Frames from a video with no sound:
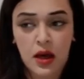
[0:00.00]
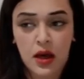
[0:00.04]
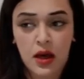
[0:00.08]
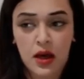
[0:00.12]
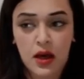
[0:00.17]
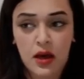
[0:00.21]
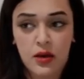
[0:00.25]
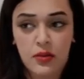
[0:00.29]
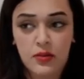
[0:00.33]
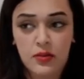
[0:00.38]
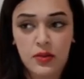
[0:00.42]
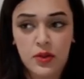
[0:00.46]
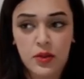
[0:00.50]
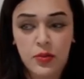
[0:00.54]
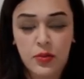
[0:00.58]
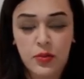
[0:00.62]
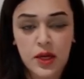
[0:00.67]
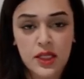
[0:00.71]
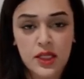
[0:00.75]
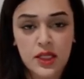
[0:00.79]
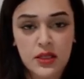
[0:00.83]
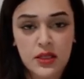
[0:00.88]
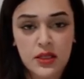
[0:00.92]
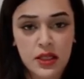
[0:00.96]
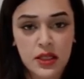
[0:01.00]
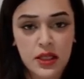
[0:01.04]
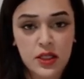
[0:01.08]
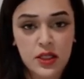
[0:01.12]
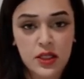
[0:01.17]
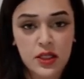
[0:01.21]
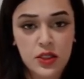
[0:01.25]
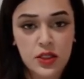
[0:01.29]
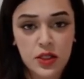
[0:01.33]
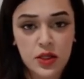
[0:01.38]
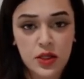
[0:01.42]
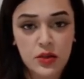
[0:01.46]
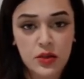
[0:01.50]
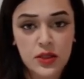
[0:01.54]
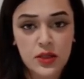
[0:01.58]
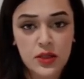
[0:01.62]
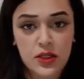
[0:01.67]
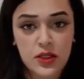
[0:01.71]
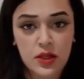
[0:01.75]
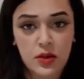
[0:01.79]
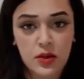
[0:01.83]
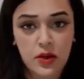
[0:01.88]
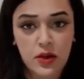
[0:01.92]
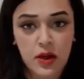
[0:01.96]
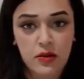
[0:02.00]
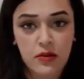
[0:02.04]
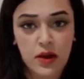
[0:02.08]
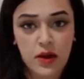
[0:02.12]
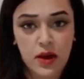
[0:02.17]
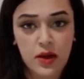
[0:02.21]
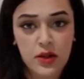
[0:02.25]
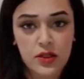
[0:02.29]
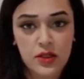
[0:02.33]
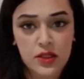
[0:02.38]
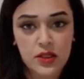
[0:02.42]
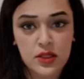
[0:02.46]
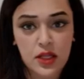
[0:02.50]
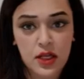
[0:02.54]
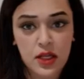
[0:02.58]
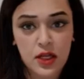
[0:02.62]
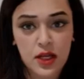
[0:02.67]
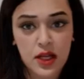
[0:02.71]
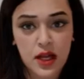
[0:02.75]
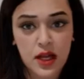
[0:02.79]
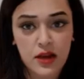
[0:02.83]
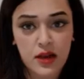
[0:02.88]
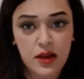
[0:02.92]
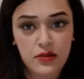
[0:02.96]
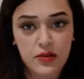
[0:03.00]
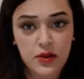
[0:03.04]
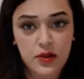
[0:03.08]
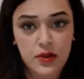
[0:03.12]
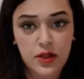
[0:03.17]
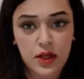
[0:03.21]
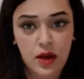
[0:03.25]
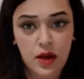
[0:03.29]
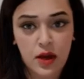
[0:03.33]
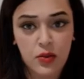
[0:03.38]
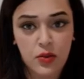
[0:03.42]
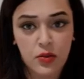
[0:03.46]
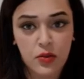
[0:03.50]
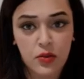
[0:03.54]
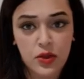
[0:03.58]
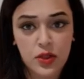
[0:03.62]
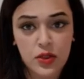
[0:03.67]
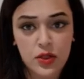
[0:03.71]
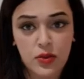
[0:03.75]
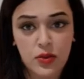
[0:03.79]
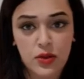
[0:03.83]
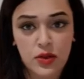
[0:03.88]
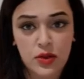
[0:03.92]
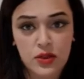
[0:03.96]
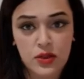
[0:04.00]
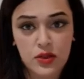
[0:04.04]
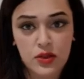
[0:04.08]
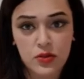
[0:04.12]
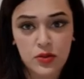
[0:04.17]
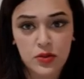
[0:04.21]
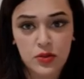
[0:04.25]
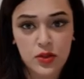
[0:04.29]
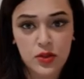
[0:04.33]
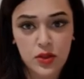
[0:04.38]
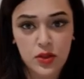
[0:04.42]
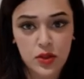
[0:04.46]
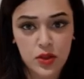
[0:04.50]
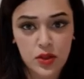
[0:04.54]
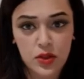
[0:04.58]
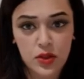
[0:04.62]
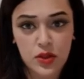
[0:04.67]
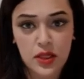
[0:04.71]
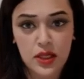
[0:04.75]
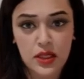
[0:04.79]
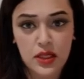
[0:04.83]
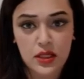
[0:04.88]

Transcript: The best thing to do is to look around so that you can have a look at which ones would suit your